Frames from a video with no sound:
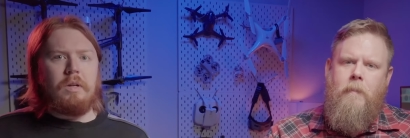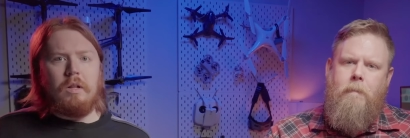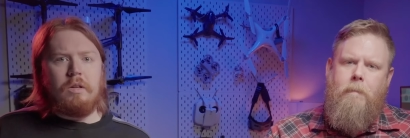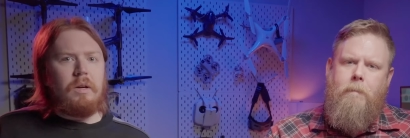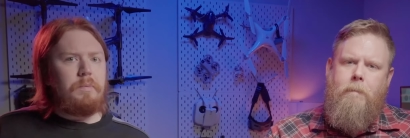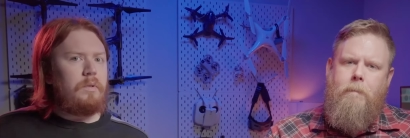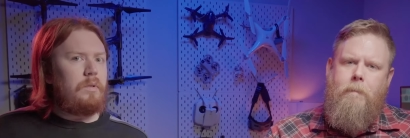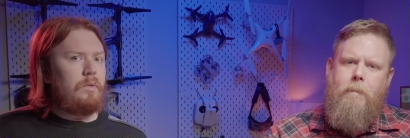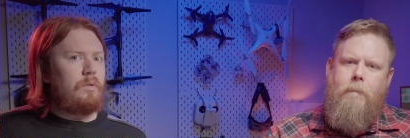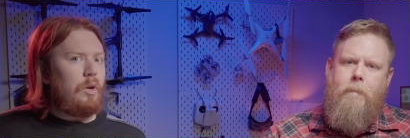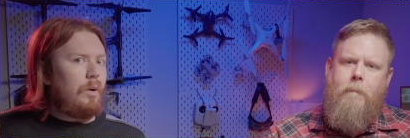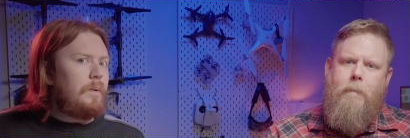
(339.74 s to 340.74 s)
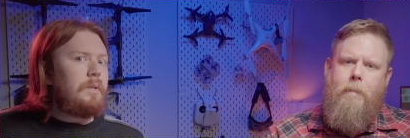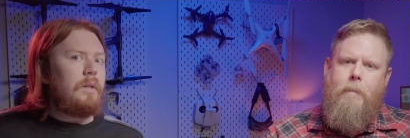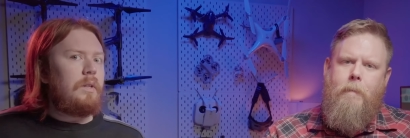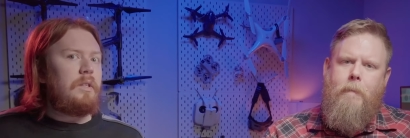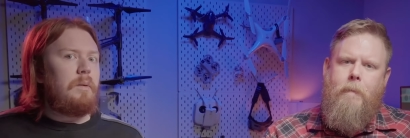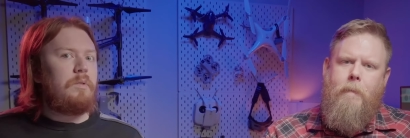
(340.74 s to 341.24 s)
Speaker 1: and helicopters, there's always an
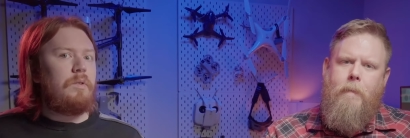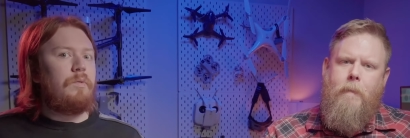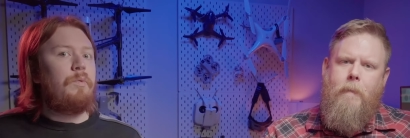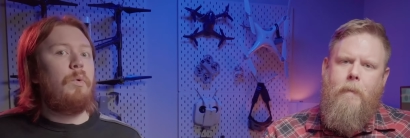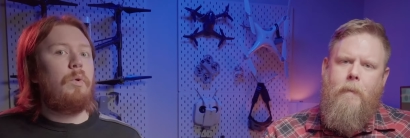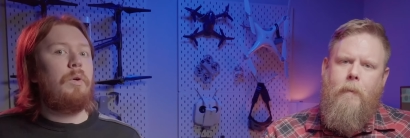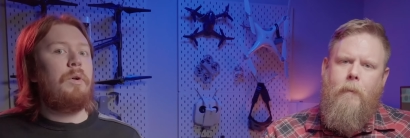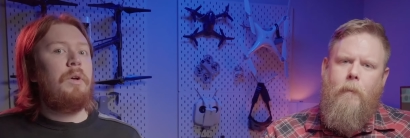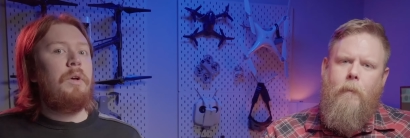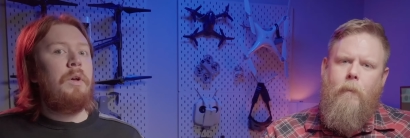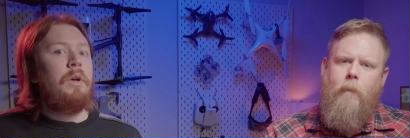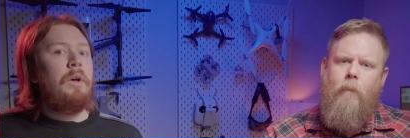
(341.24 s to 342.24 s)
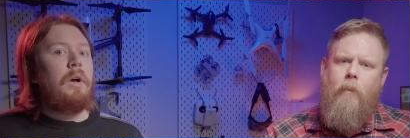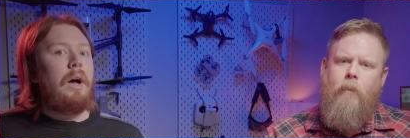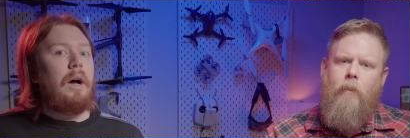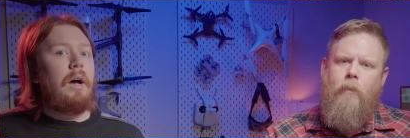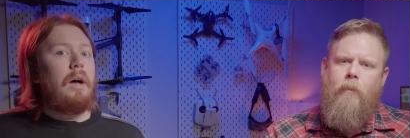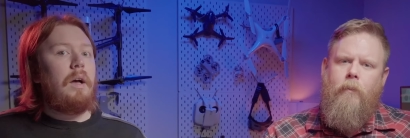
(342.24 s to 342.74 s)
exemption for,
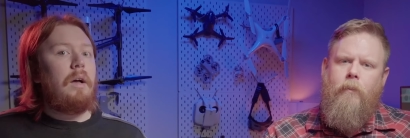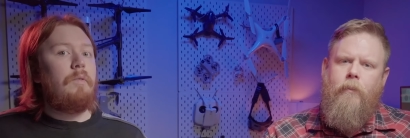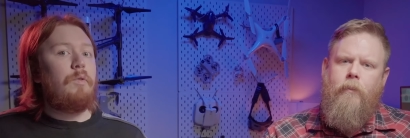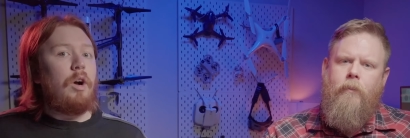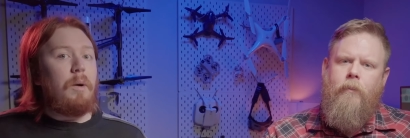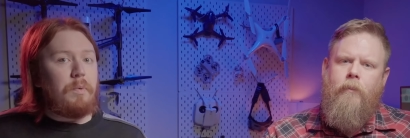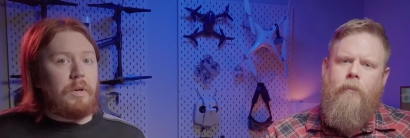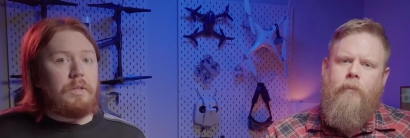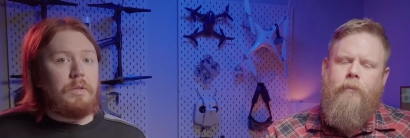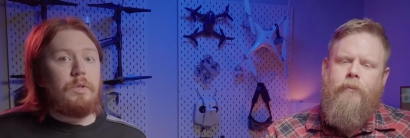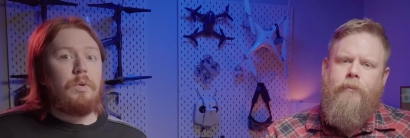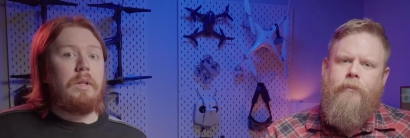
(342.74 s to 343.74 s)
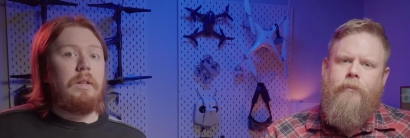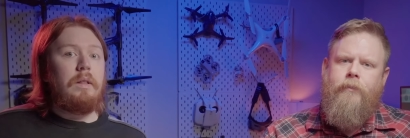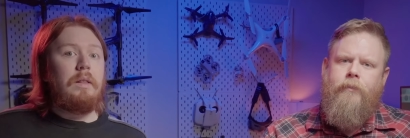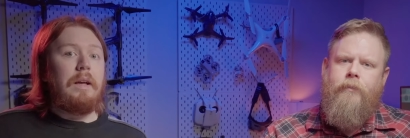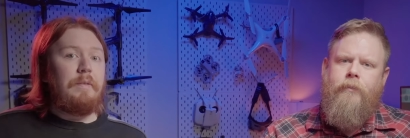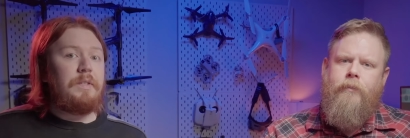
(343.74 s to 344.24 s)
uh, for operations during
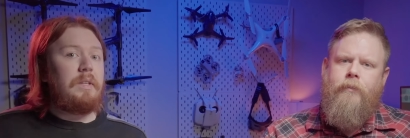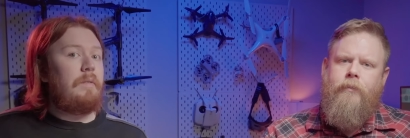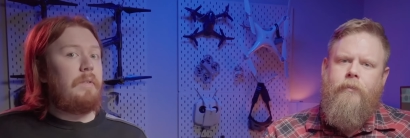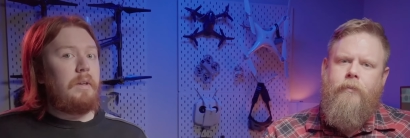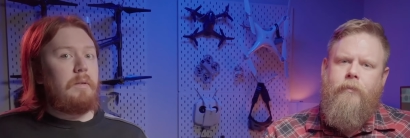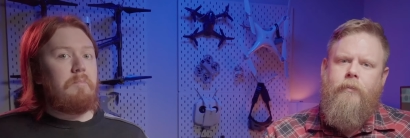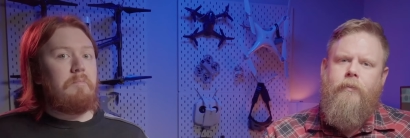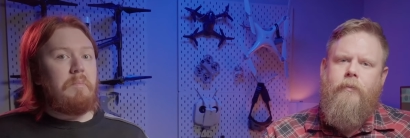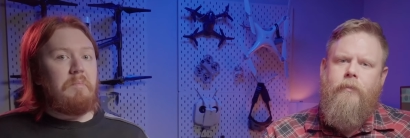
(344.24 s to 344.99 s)
life-saving